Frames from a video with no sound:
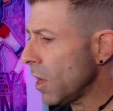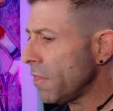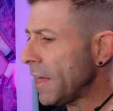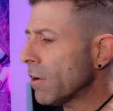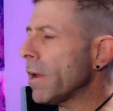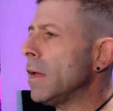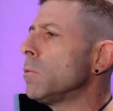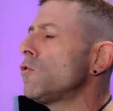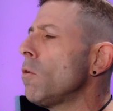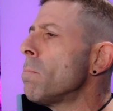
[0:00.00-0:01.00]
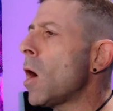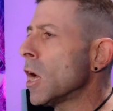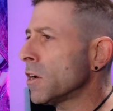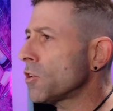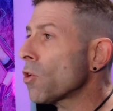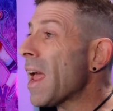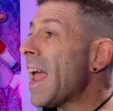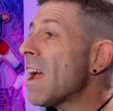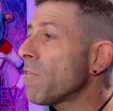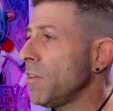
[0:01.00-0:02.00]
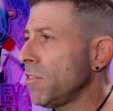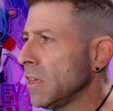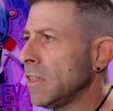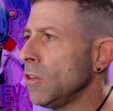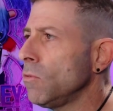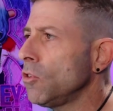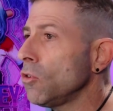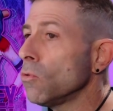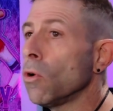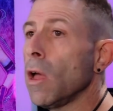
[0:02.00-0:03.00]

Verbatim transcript: they are able to monitor everything that you do,